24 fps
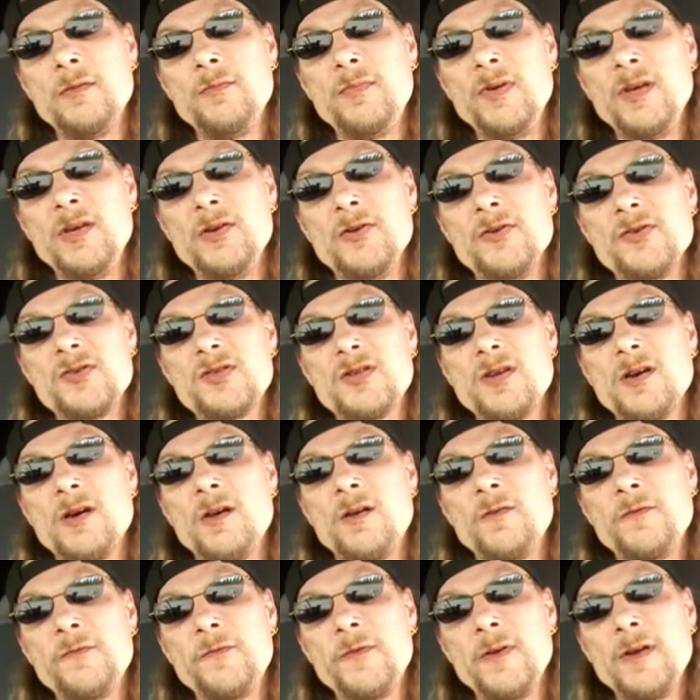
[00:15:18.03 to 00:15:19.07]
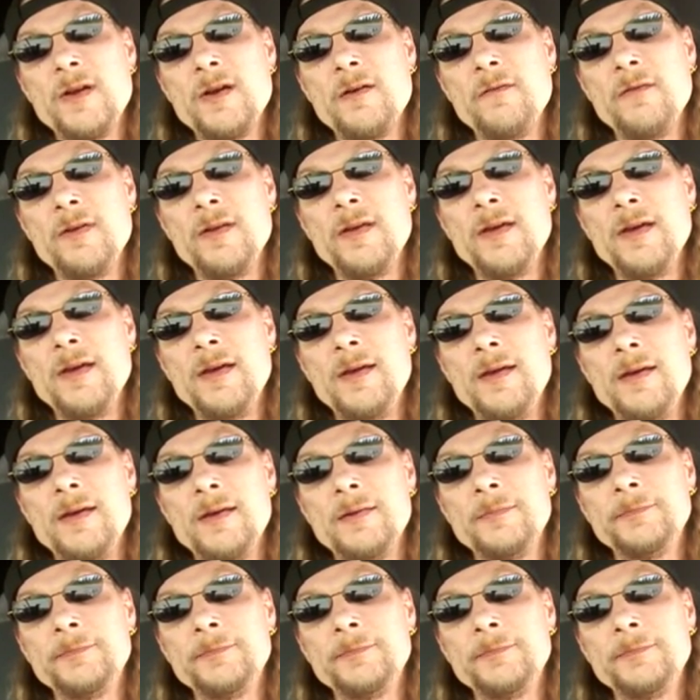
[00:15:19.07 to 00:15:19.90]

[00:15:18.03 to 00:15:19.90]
and be yourself and everything.